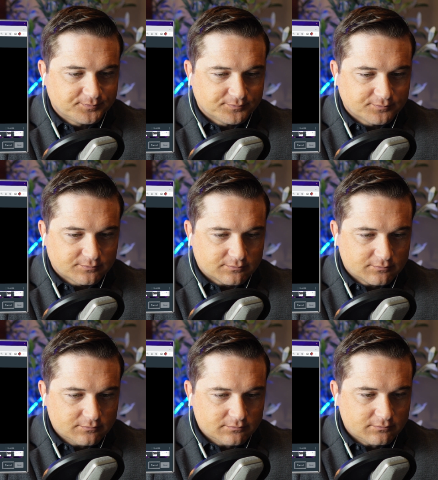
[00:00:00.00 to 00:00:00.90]

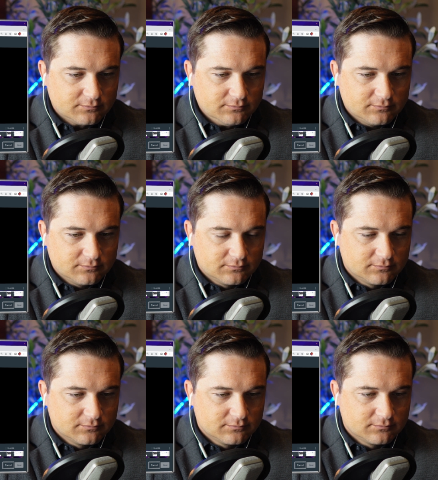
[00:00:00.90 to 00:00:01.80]

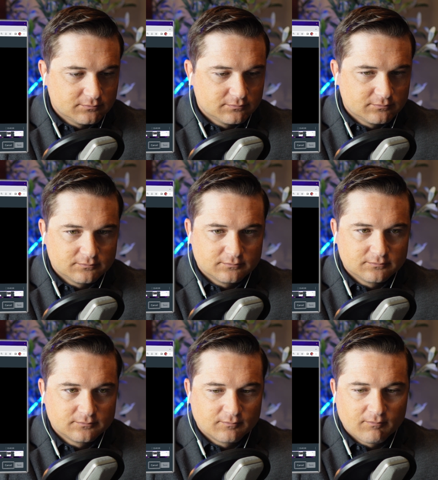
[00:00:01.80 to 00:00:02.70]

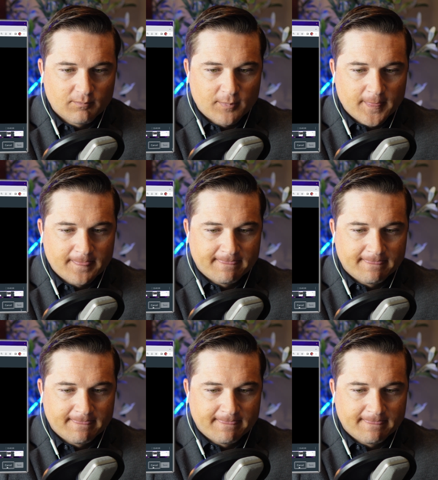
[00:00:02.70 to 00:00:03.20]
(no one is talking)